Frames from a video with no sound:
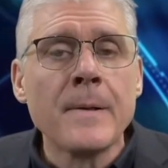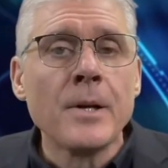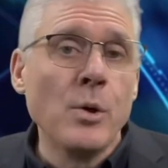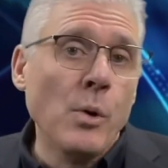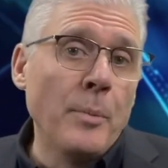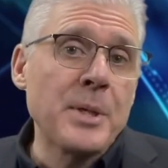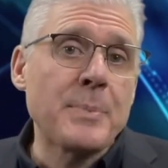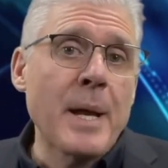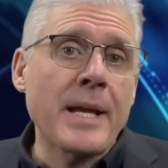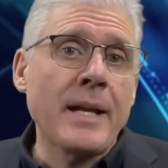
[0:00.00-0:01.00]
Who will be
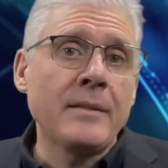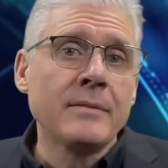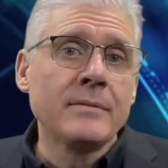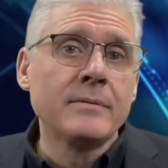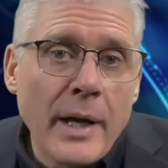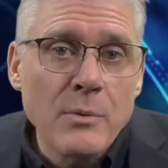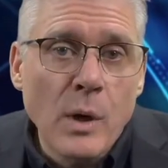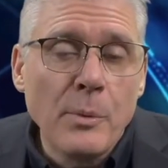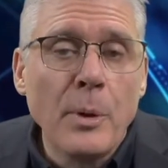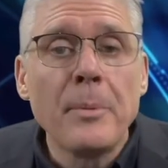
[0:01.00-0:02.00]
speaking, and
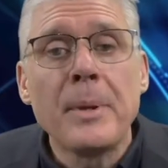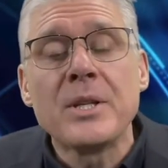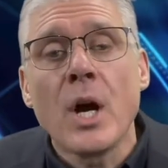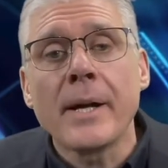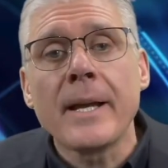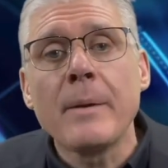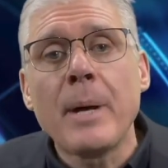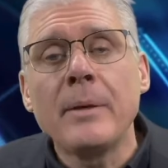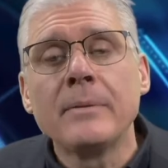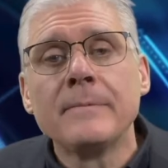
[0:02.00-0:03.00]
what will we be talking
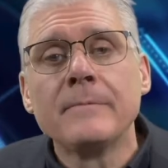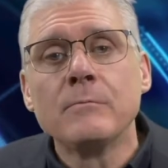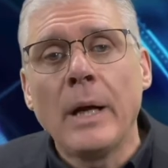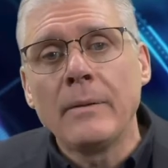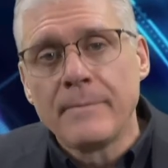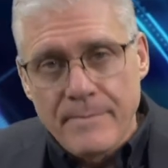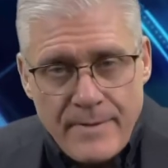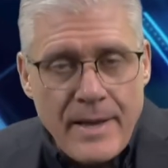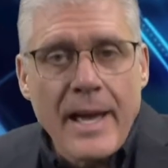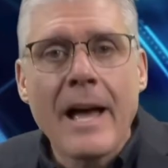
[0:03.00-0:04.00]
about? Well,
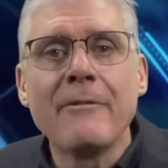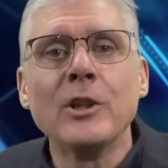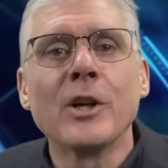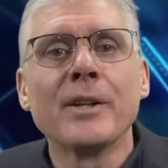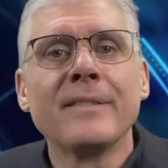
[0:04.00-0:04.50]
have a look.